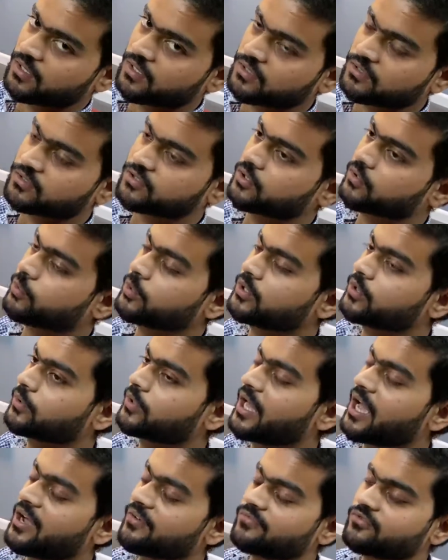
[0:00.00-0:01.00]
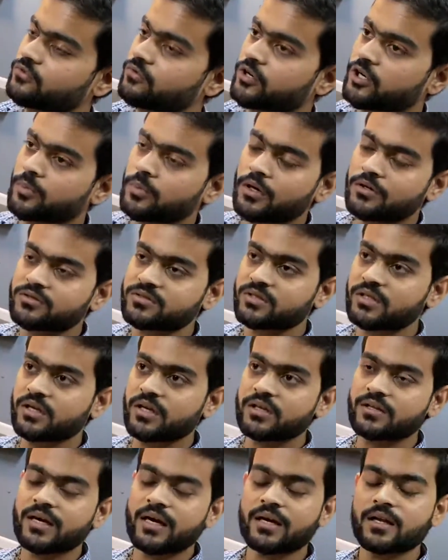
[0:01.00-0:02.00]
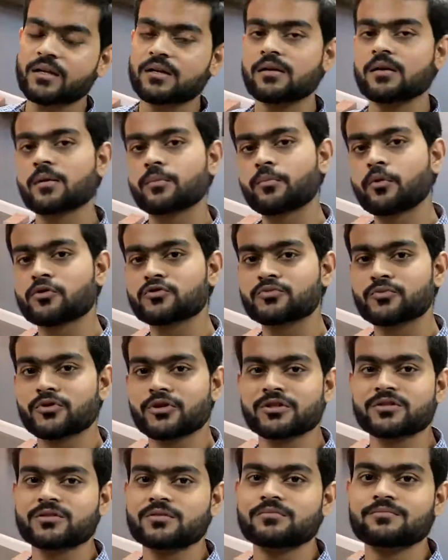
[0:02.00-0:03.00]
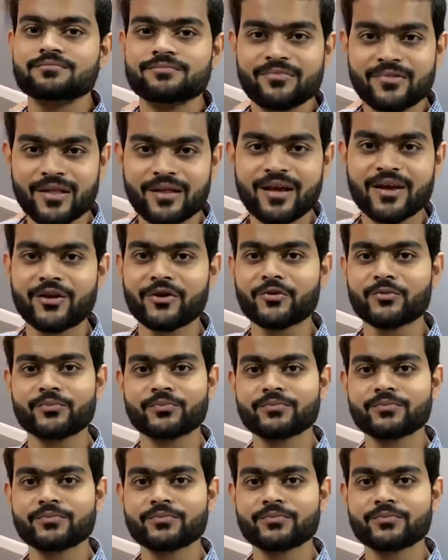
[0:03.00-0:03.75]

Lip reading: so we don't have to worry about syncing that in post-production. Thank you.